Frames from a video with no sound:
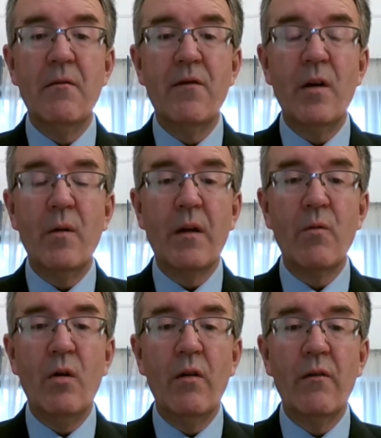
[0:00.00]
following
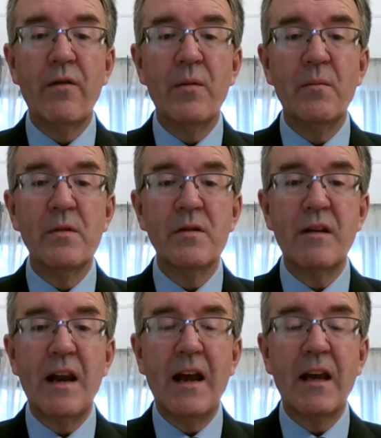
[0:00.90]
one from
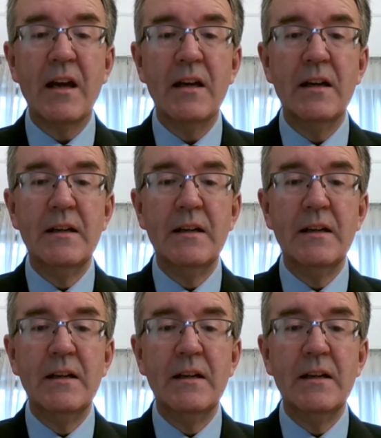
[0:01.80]
Sri Lanka.